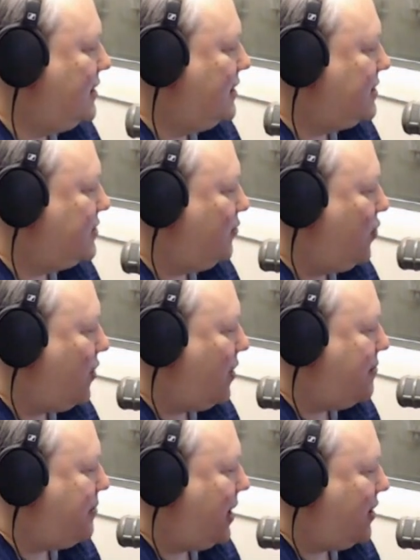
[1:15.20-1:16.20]

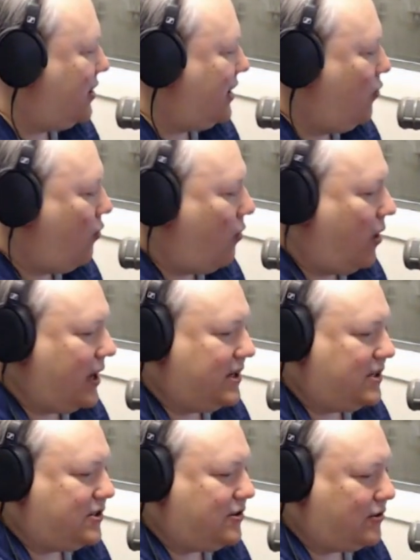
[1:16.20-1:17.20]
D'Amore apparently
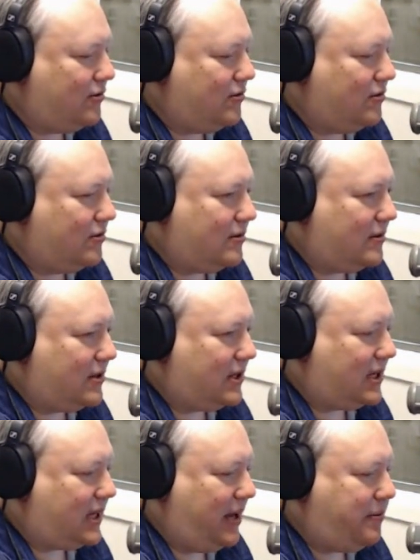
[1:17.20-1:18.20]
wanted to
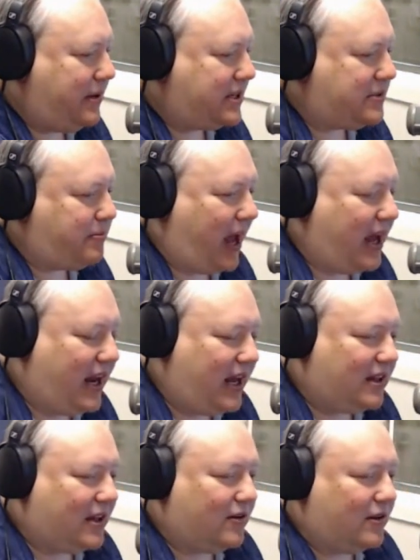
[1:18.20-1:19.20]
keep
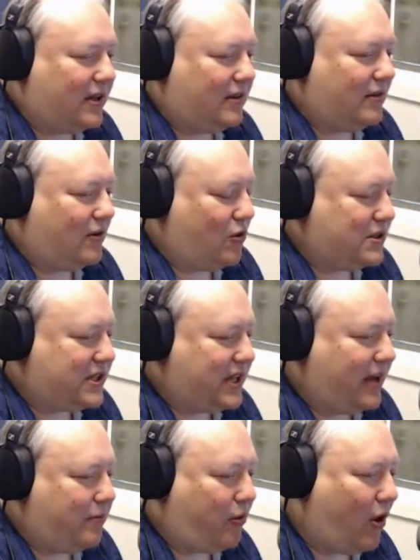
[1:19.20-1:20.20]
expanding. Of course,
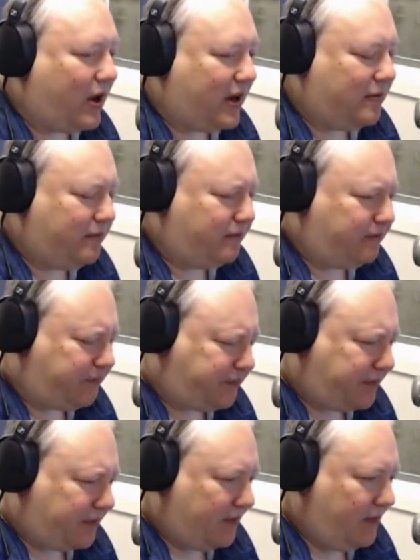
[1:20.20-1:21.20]
they had brought in,
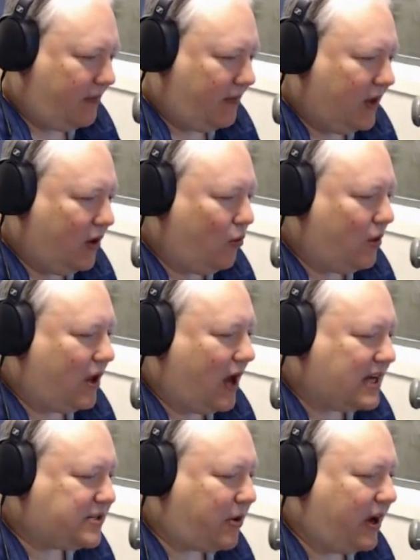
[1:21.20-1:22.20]
Will
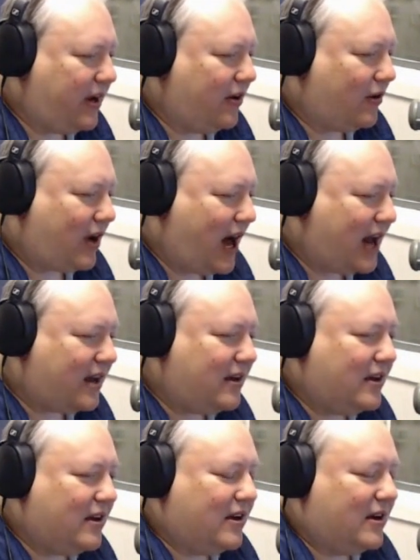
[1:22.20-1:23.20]
Ospreay and Okada
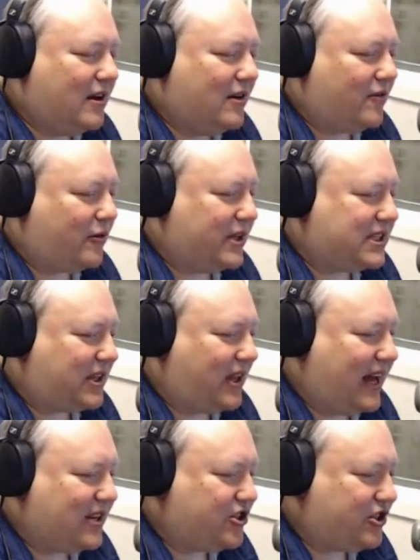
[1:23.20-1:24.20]
for this
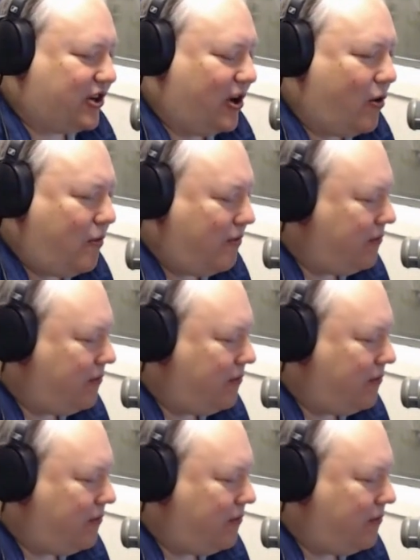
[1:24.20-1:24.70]
last show.